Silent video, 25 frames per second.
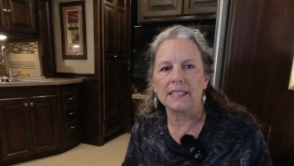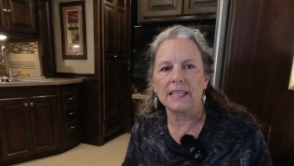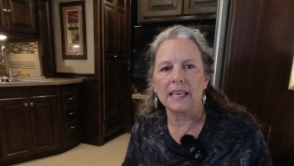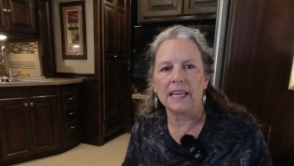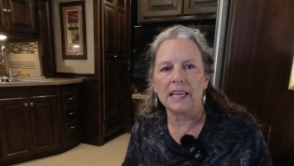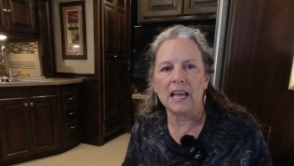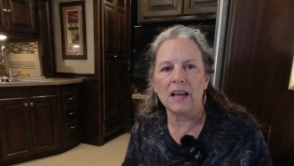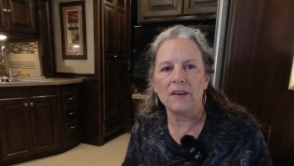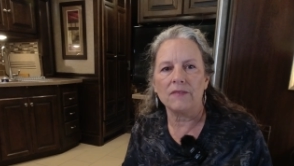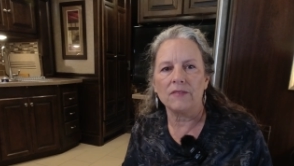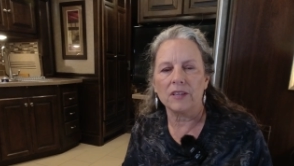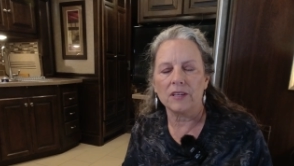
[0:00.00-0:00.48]
They
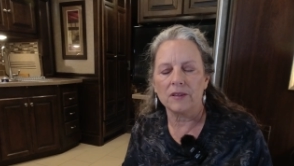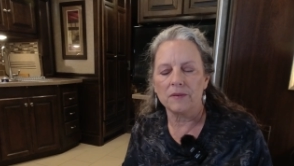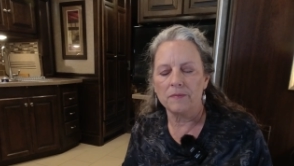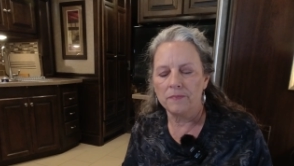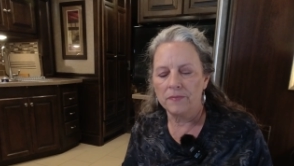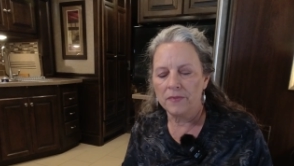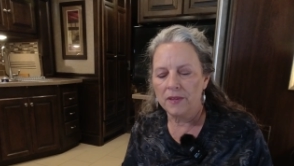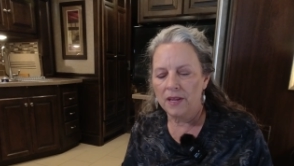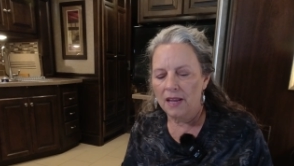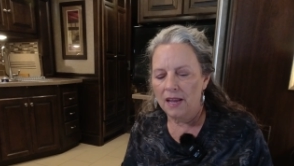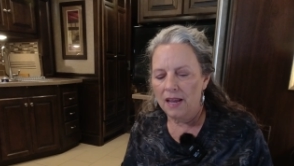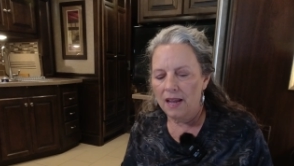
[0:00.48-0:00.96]
have
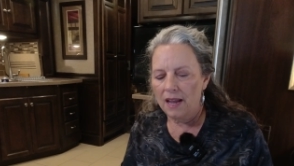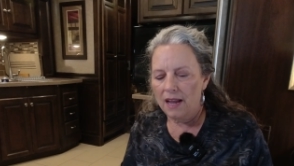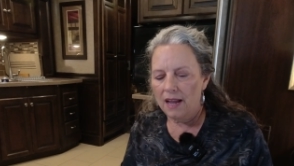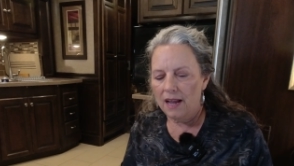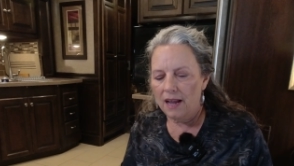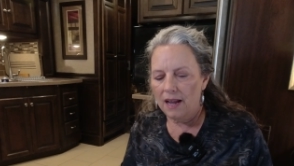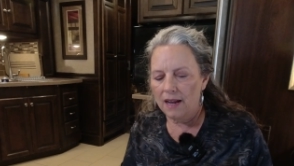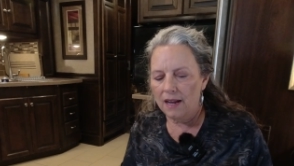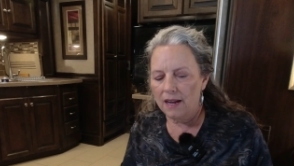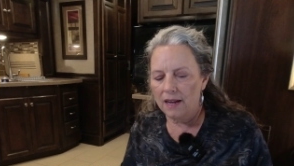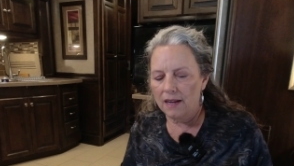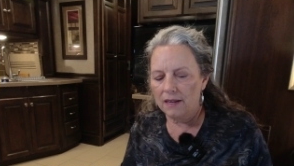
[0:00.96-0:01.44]

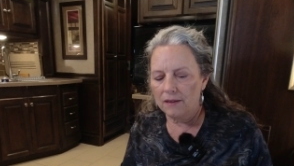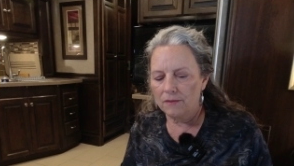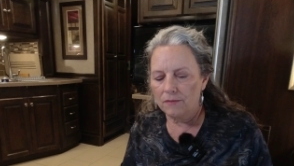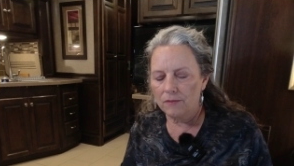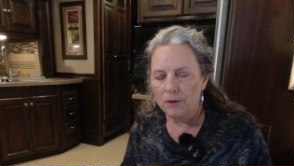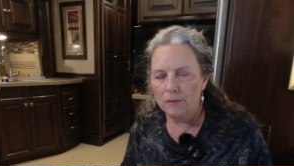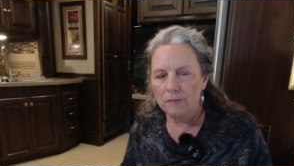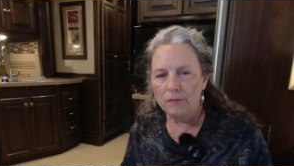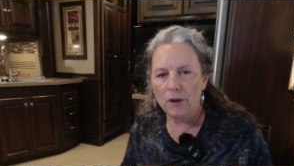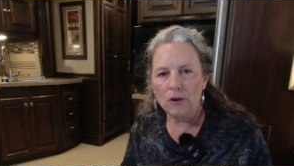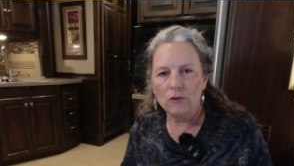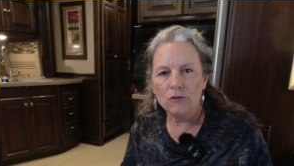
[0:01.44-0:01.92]
a
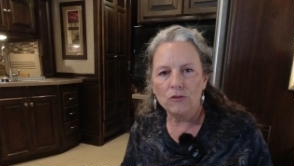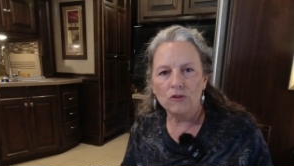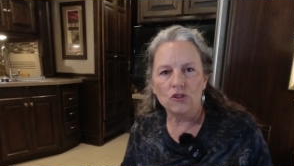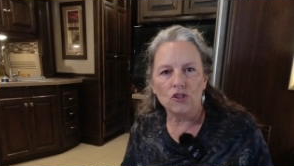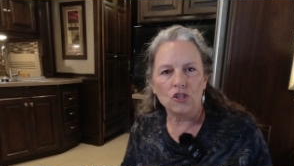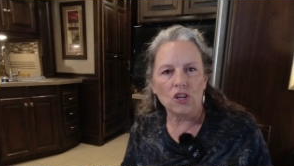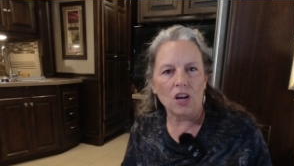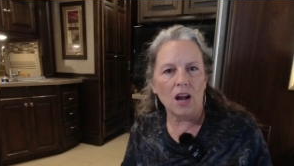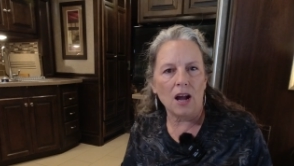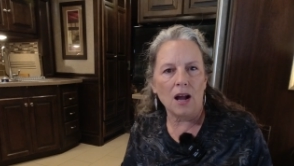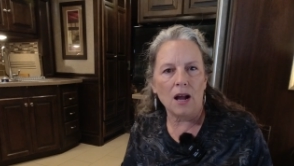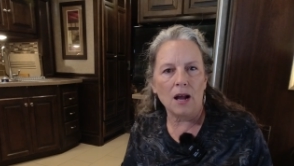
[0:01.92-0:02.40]
remote
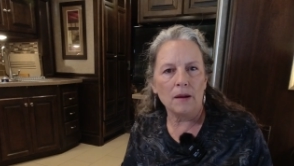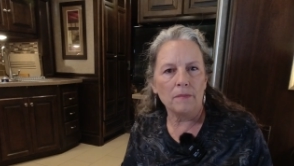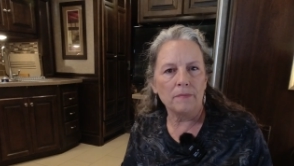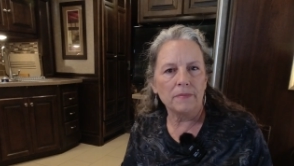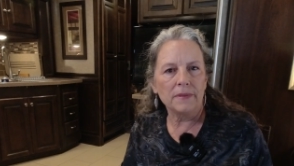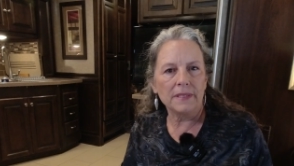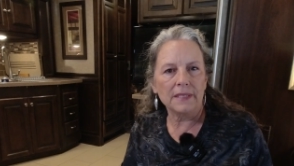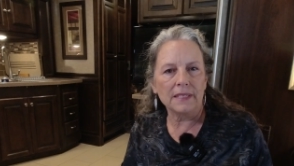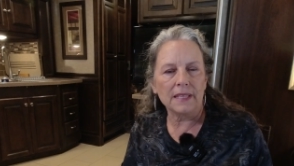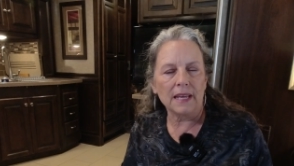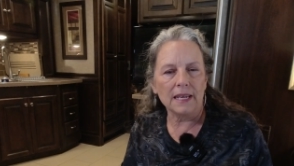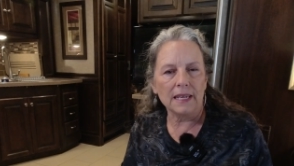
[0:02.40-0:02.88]

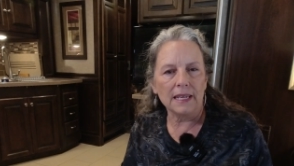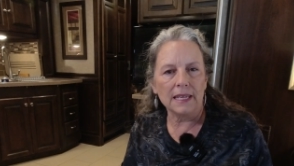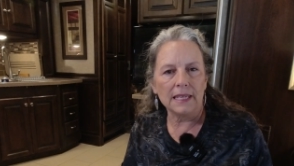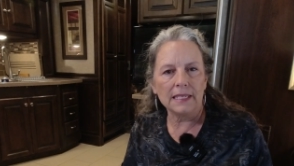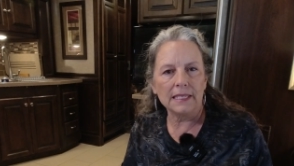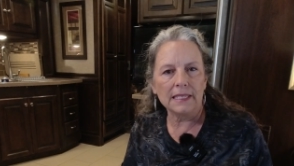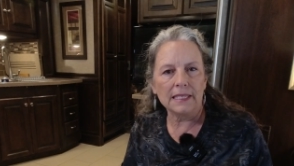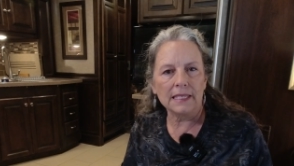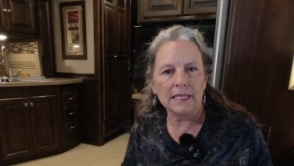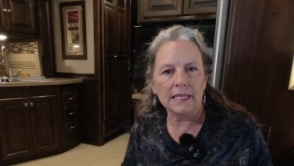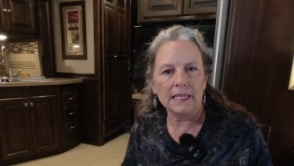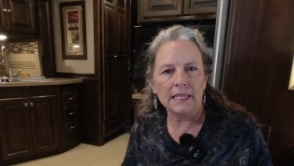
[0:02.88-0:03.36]
job
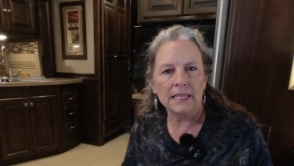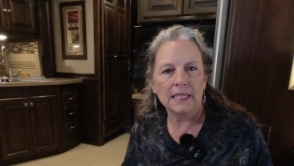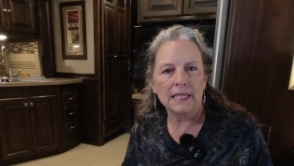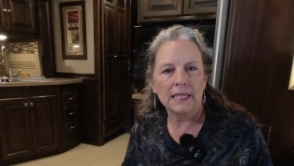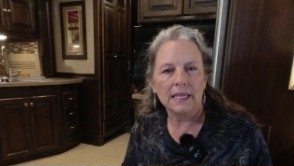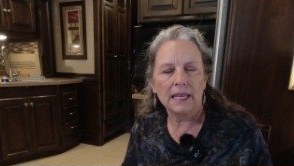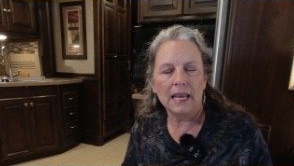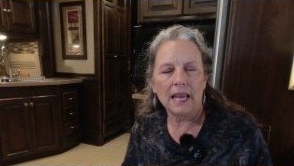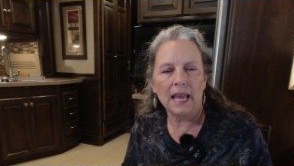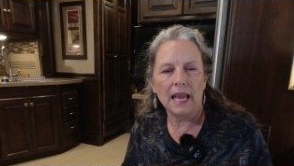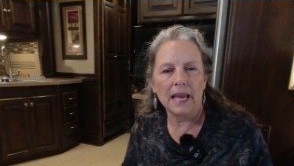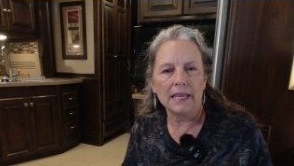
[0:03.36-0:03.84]
site
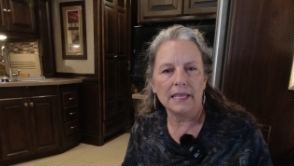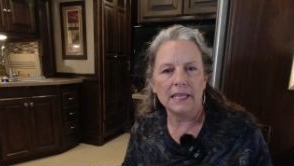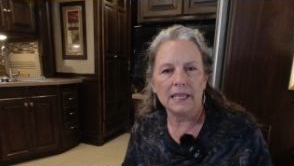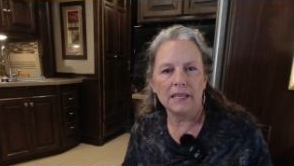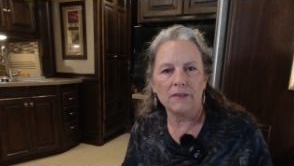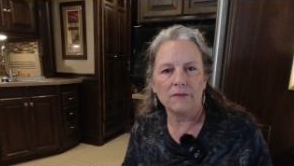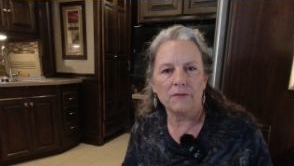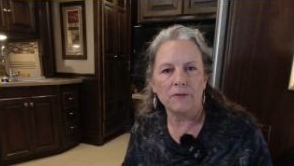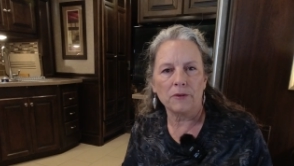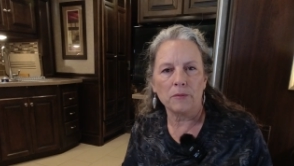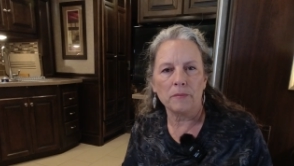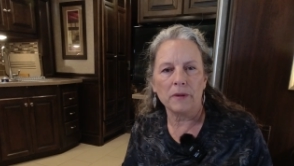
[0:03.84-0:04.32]
and
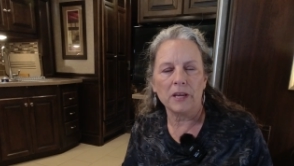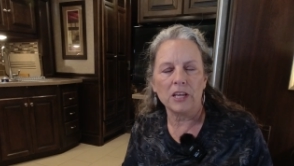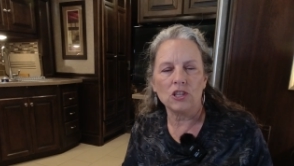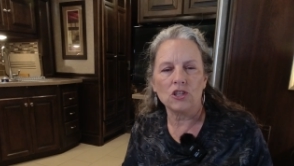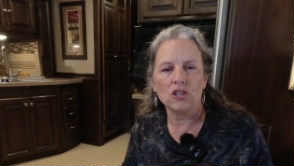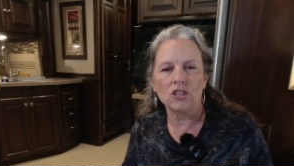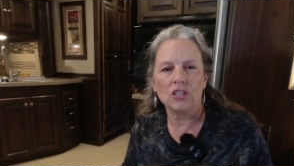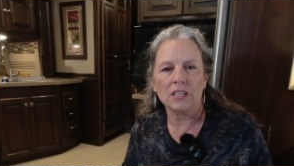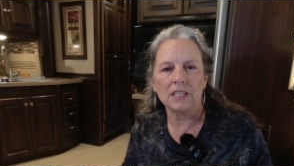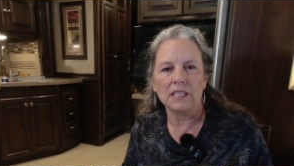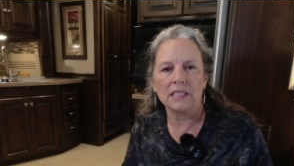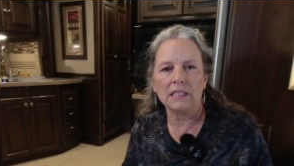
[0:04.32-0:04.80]

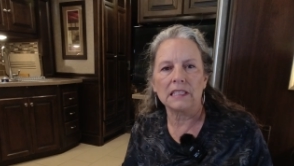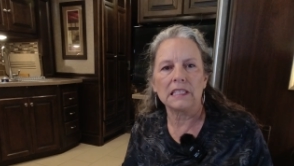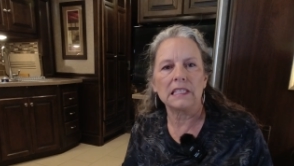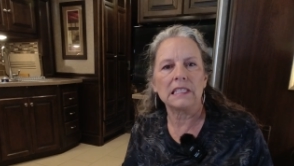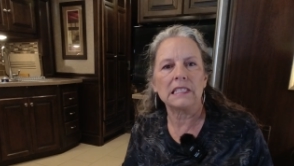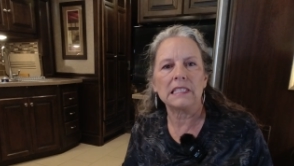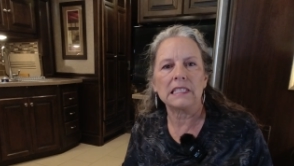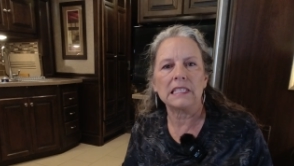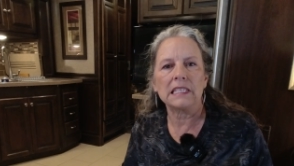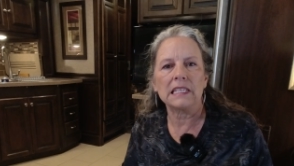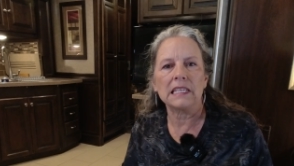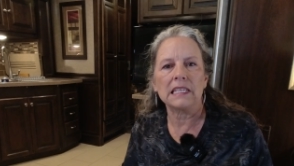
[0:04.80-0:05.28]
information and
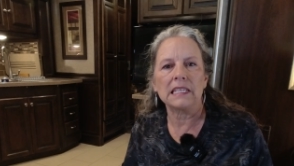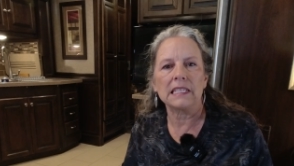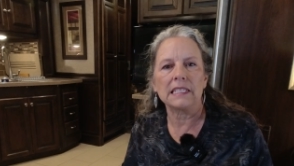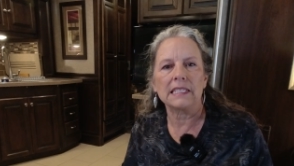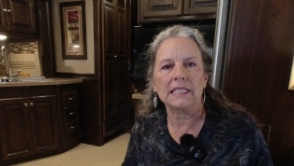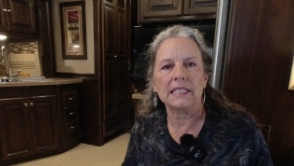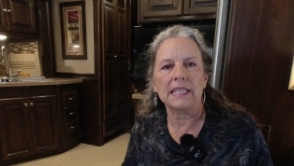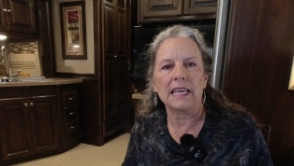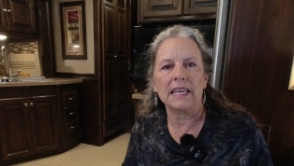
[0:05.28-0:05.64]
listings.